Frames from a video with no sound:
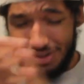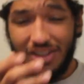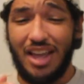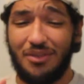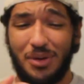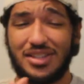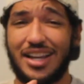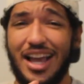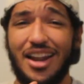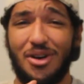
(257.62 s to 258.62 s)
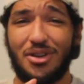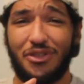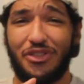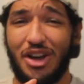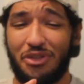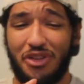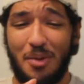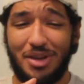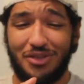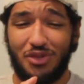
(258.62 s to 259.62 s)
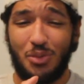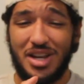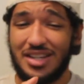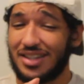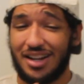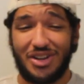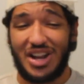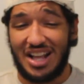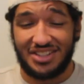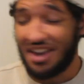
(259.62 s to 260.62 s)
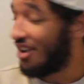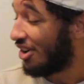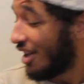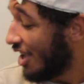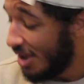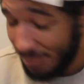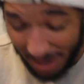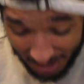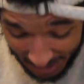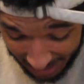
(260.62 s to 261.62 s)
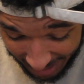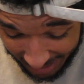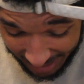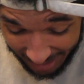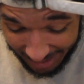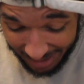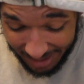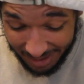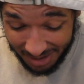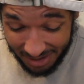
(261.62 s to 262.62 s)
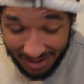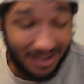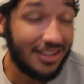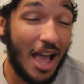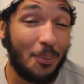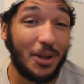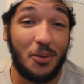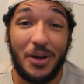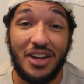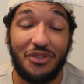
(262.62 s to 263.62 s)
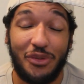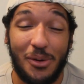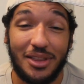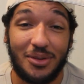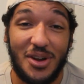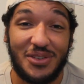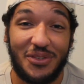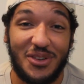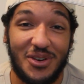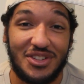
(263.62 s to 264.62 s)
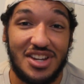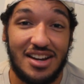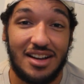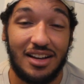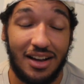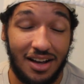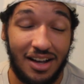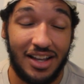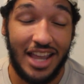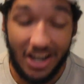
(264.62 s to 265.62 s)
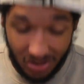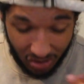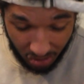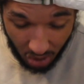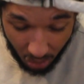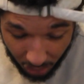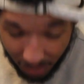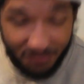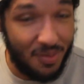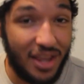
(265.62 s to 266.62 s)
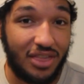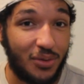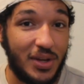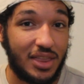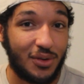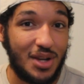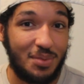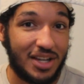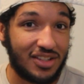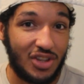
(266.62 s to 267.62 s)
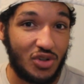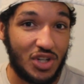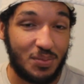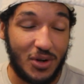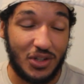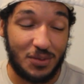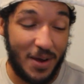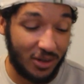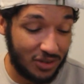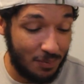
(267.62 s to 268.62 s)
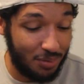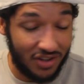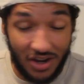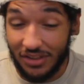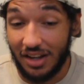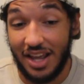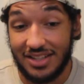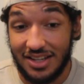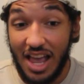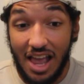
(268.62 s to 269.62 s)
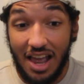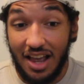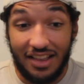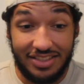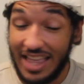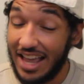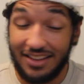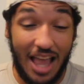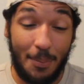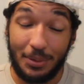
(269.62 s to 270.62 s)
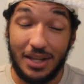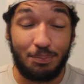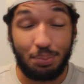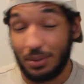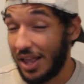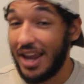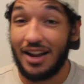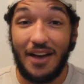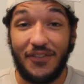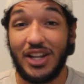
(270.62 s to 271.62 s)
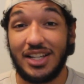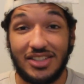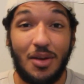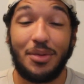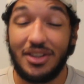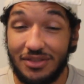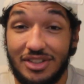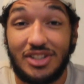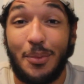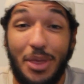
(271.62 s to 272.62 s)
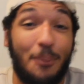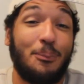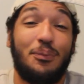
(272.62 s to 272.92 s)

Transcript: a... Uh, was that Calhoun or, or Fabian Ruiz? I could not tell. But Napoli win 4-3 over Fiorentina. Uh, it could have been 3-3 because the Dries Mertens penalty, but nonetheless, that Napoli played, I feel like some of the some of the